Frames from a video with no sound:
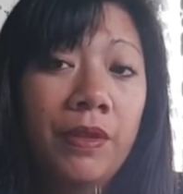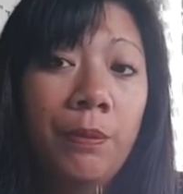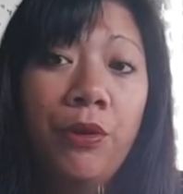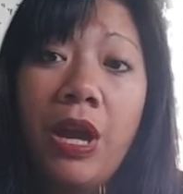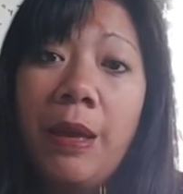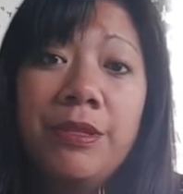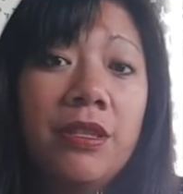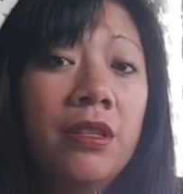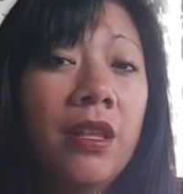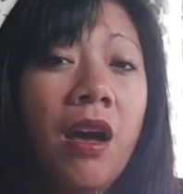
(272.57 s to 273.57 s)
Perhaps
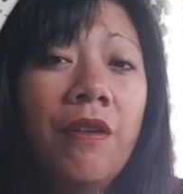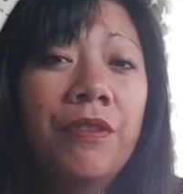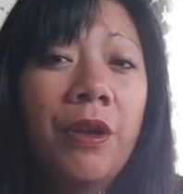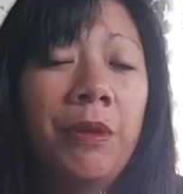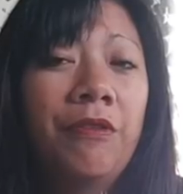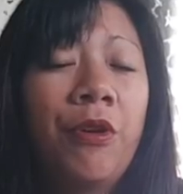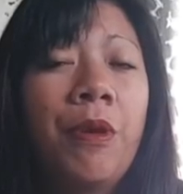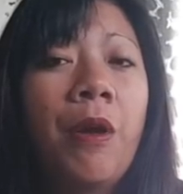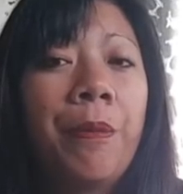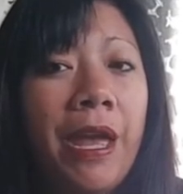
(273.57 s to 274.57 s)
the love coming from
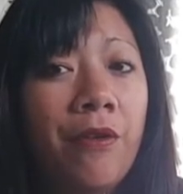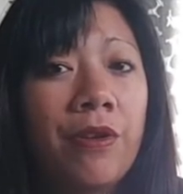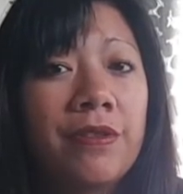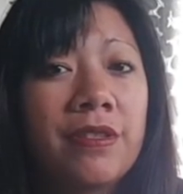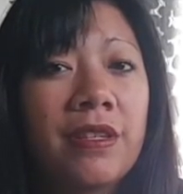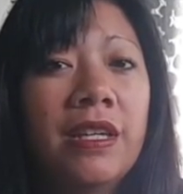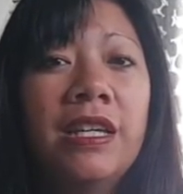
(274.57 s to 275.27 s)
our parents